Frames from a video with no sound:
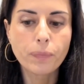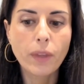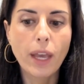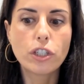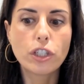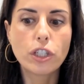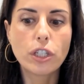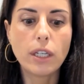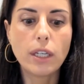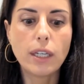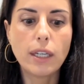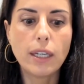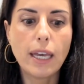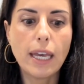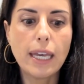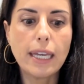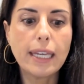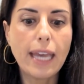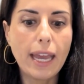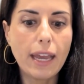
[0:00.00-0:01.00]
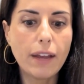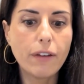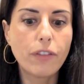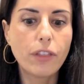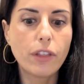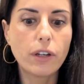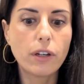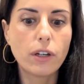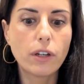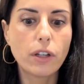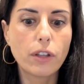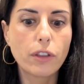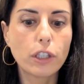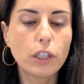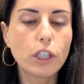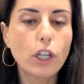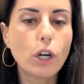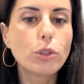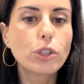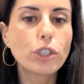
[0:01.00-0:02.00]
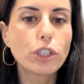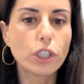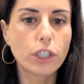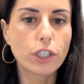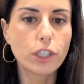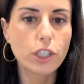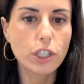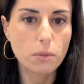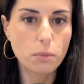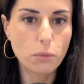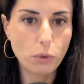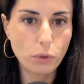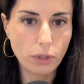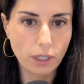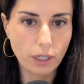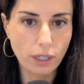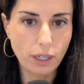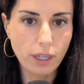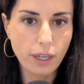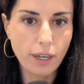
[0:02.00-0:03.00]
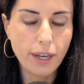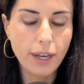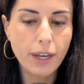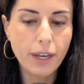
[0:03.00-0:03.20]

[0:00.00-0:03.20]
She gave the low sugar smoothie